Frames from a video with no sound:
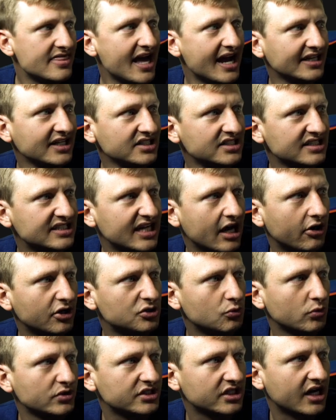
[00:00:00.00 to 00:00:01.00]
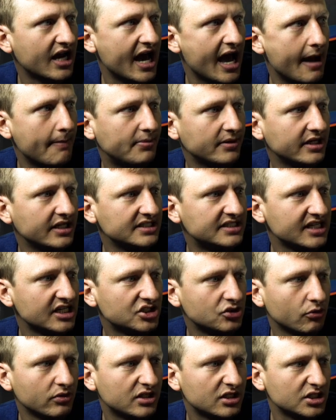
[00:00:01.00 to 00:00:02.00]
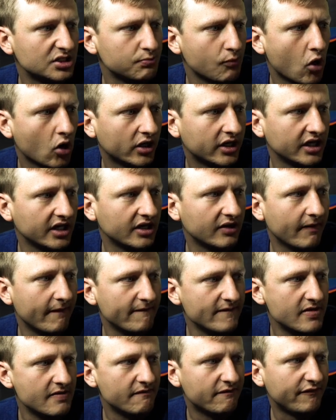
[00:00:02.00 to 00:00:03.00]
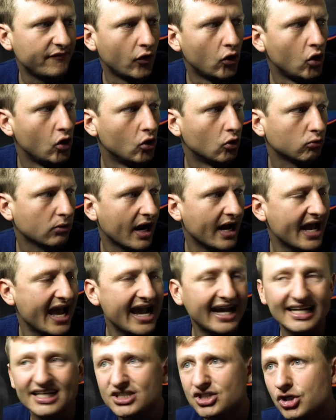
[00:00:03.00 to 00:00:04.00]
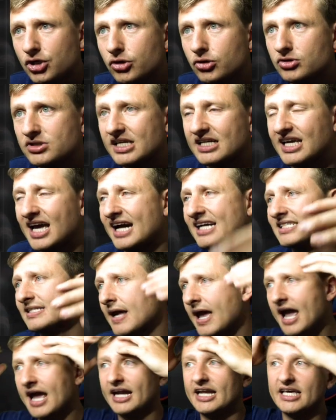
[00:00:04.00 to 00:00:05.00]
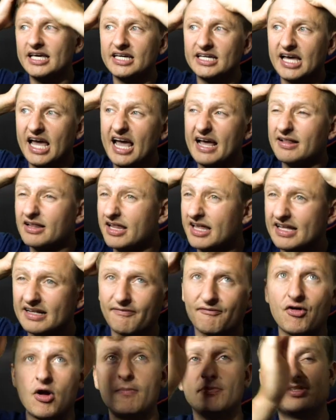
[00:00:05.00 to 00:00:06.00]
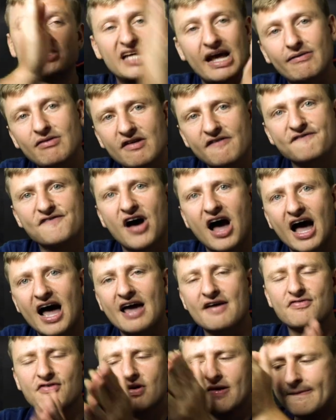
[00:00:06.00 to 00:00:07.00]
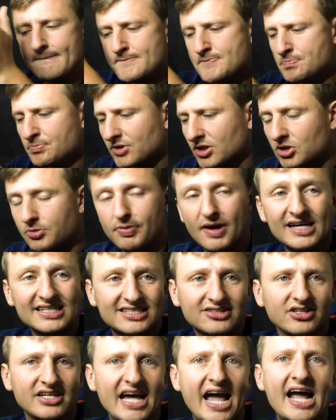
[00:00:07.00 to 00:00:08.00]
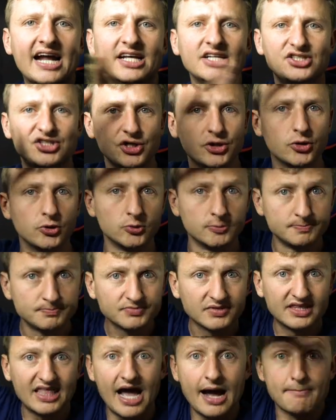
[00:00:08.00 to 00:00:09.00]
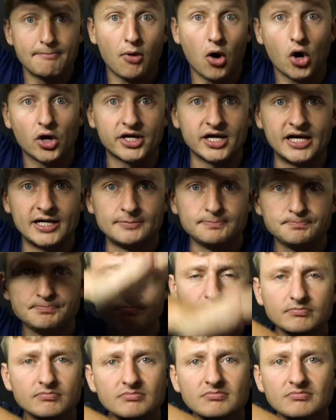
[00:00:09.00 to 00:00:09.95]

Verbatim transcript: that doesn't tell us what's going to happen essentially with this market in full, right? eighty-twos, guys, eighty from seventy-five to basically eighty-two, that market